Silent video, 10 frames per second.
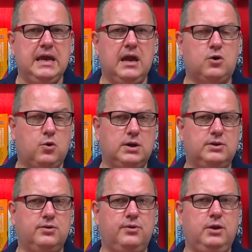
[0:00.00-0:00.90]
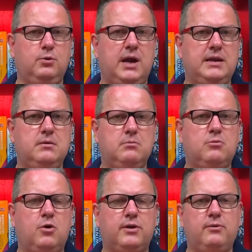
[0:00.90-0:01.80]
According to the UN,
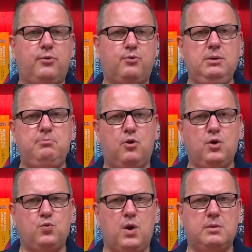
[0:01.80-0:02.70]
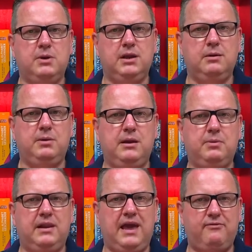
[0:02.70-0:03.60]
more than 3.1 million
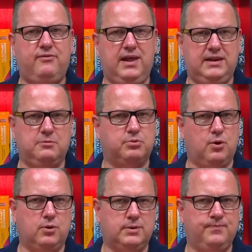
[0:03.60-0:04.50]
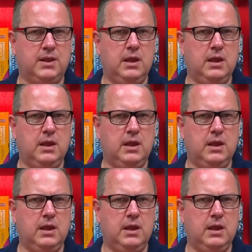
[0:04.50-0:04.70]
people have fled abroad.